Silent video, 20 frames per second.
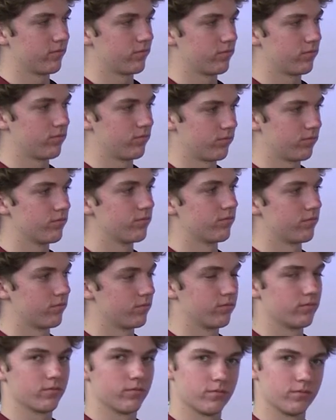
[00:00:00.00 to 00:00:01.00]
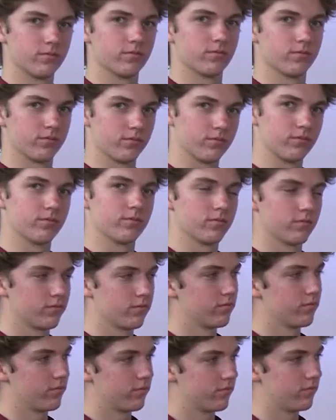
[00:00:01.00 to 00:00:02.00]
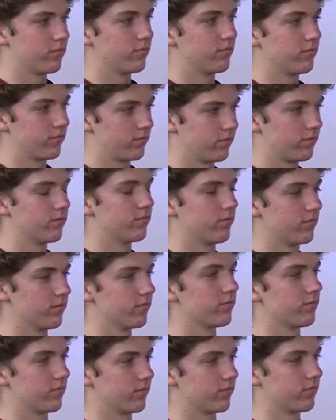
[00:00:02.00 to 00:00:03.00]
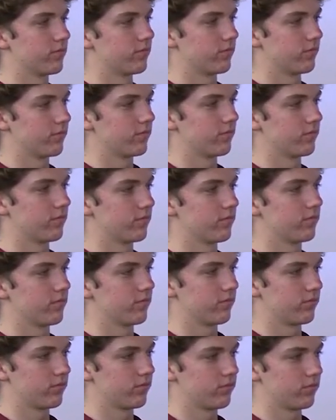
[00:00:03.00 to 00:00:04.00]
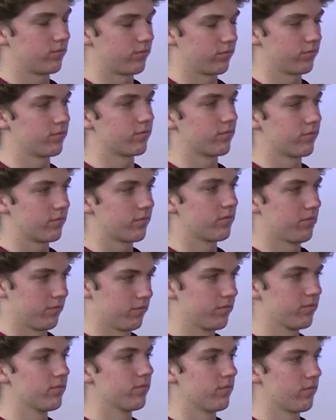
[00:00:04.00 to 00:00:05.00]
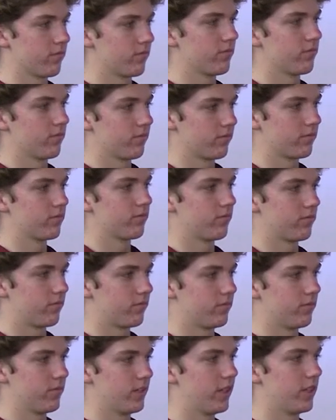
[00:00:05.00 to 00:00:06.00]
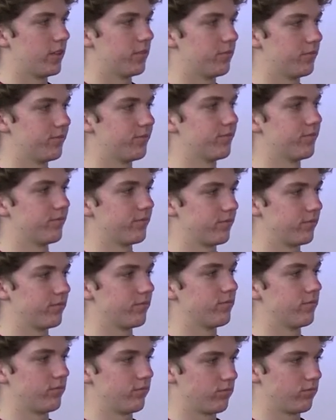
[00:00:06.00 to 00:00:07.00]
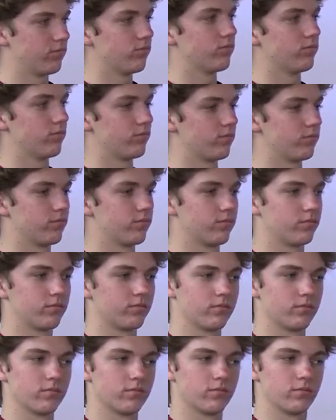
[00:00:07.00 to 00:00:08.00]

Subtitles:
This person isn't speaking.